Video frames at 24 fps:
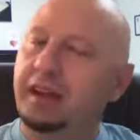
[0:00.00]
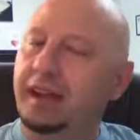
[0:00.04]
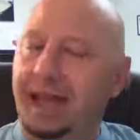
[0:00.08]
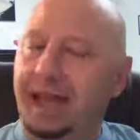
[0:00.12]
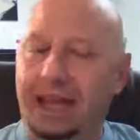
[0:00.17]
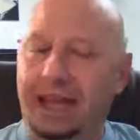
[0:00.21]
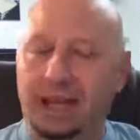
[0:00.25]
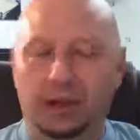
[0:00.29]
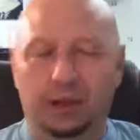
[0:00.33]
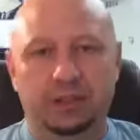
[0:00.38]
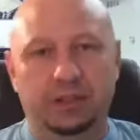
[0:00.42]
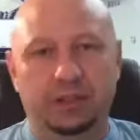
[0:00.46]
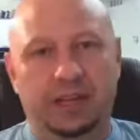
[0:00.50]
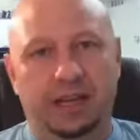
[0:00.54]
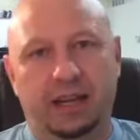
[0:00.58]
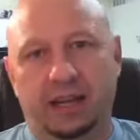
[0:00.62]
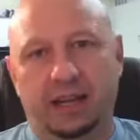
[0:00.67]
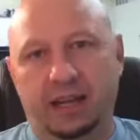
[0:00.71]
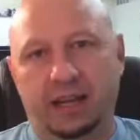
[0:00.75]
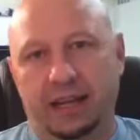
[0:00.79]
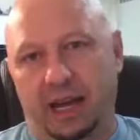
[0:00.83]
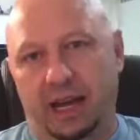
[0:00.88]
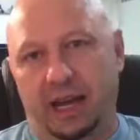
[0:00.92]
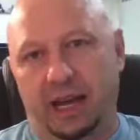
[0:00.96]
Hell yeah,
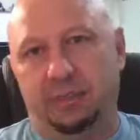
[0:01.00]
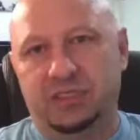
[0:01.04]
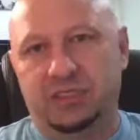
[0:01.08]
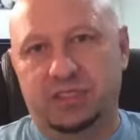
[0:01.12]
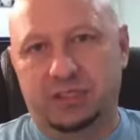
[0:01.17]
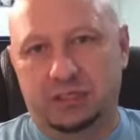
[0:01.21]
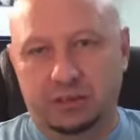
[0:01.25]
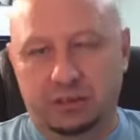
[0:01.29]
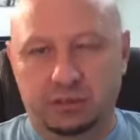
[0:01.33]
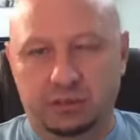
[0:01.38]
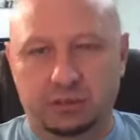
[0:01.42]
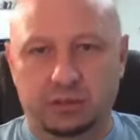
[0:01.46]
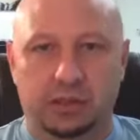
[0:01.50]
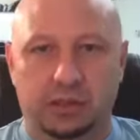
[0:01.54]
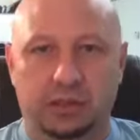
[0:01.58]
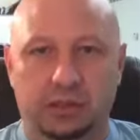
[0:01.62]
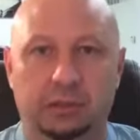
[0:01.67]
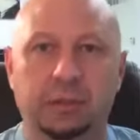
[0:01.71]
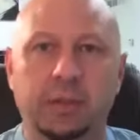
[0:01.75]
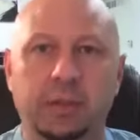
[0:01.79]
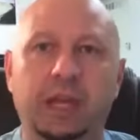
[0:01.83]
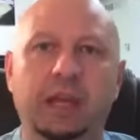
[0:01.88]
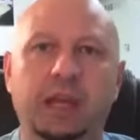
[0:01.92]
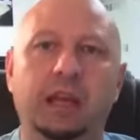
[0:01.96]
absolutely
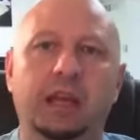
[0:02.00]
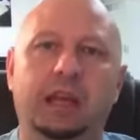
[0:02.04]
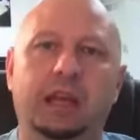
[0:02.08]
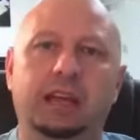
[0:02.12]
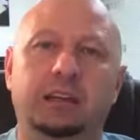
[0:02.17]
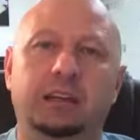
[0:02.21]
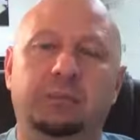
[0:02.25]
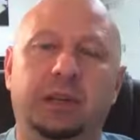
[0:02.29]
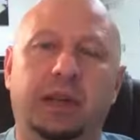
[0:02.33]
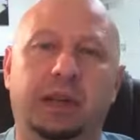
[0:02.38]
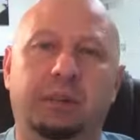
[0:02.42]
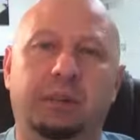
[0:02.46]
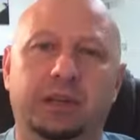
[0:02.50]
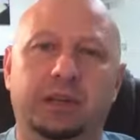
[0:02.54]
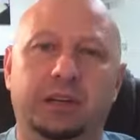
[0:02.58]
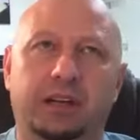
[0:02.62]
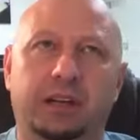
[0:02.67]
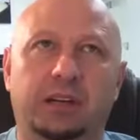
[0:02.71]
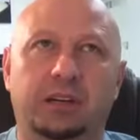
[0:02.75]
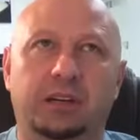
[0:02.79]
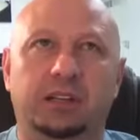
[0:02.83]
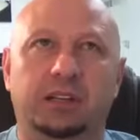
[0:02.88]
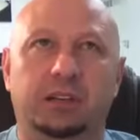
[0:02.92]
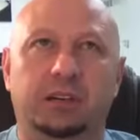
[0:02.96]
and to be able
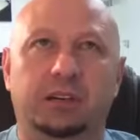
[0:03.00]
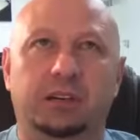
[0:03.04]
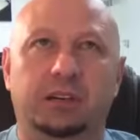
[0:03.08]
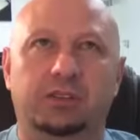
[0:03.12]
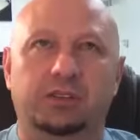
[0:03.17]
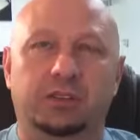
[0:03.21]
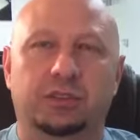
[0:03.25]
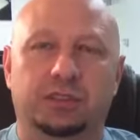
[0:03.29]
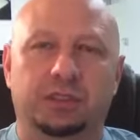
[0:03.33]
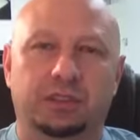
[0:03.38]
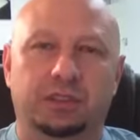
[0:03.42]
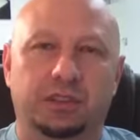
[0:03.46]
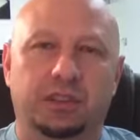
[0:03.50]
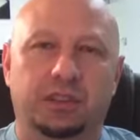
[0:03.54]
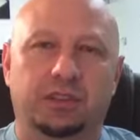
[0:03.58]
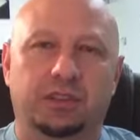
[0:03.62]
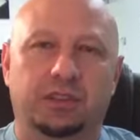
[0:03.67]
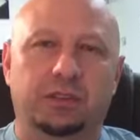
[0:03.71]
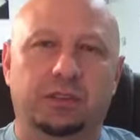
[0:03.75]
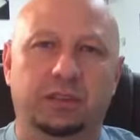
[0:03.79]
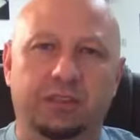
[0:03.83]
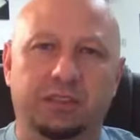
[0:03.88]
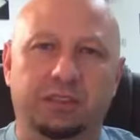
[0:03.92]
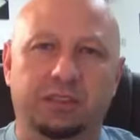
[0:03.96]
to you know sort of live your
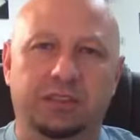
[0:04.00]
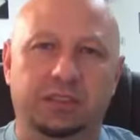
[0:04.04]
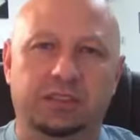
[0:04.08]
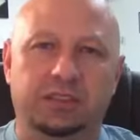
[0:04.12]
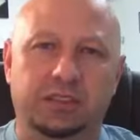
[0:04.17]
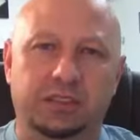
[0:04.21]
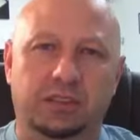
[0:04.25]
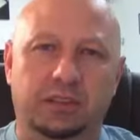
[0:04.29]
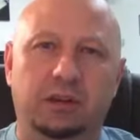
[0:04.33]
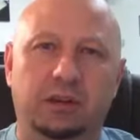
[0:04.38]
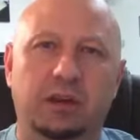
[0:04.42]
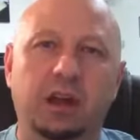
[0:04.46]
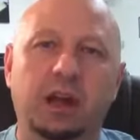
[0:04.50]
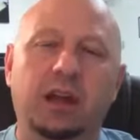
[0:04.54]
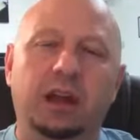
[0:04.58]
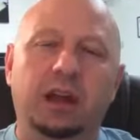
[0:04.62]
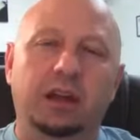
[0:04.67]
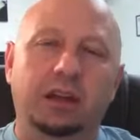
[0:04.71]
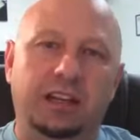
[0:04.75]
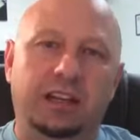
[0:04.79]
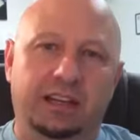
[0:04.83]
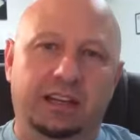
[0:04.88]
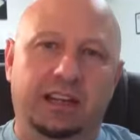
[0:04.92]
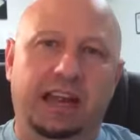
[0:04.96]
life and still
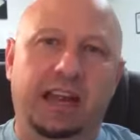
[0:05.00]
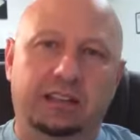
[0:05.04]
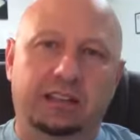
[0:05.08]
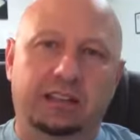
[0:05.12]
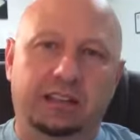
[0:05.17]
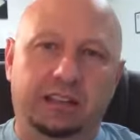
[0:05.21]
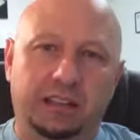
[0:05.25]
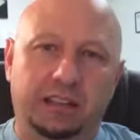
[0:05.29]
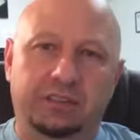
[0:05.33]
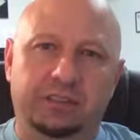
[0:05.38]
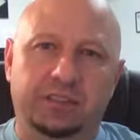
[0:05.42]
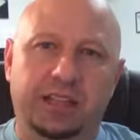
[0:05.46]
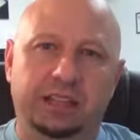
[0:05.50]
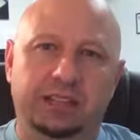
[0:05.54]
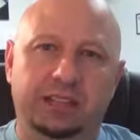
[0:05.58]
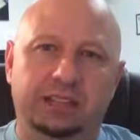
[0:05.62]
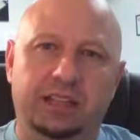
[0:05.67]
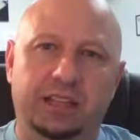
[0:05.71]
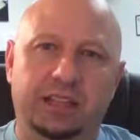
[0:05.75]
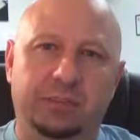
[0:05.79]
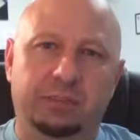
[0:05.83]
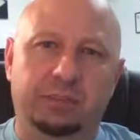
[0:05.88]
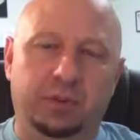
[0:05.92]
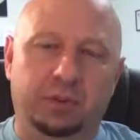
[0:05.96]
connect even on a
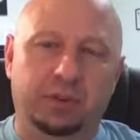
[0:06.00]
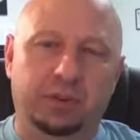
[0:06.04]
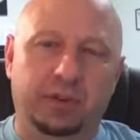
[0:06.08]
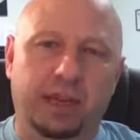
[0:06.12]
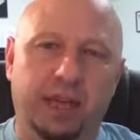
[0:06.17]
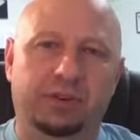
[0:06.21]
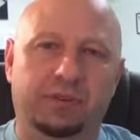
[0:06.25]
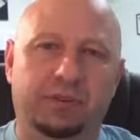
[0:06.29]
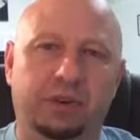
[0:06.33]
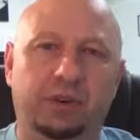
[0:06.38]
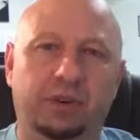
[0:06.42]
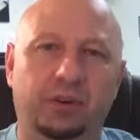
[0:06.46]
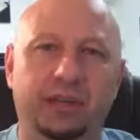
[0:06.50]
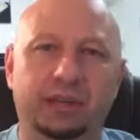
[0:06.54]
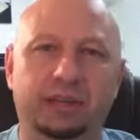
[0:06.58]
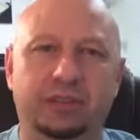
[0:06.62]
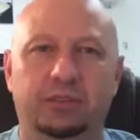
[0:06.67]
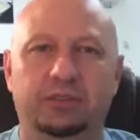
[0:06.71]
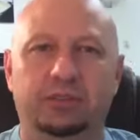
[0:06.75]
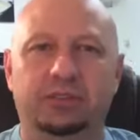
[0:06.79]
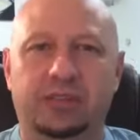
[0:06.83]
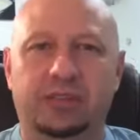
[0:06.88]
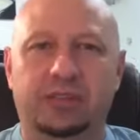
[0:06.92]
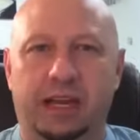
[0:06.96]
deeper level in
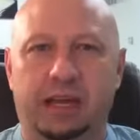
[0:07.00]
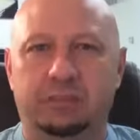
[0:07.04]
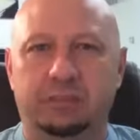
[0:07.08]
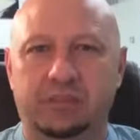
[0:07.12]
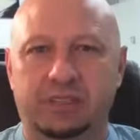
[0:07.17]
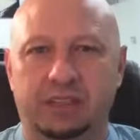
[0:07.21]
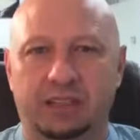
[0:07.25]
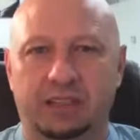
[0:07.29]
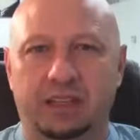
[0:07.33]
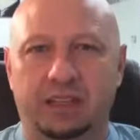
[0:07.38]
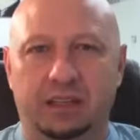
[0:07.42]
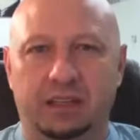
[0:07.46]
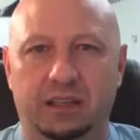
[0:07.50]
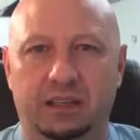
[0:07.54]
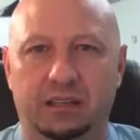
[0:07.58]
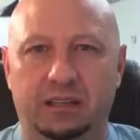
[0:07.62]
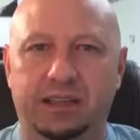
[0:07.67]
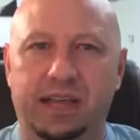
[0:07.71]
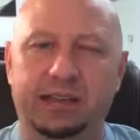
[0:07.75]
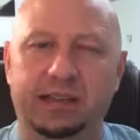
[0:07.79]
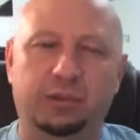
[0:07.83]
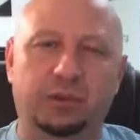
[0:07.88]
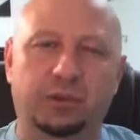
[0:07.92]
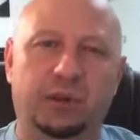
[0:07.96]
those times of need
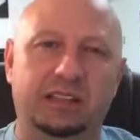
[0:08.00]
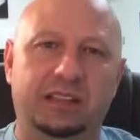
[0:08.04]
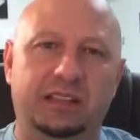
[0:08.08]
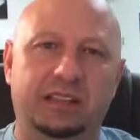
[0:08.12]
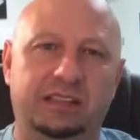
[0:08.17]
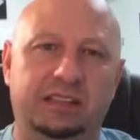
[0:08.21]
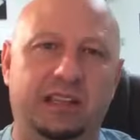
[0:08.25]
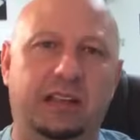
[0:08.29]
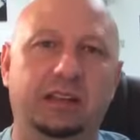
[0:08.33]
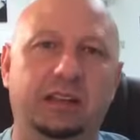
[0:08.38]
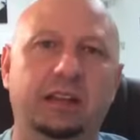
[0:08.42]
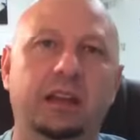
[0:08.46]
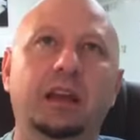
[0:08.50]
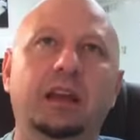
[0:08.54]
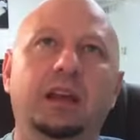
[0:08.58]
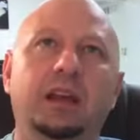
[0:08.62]
that's why i said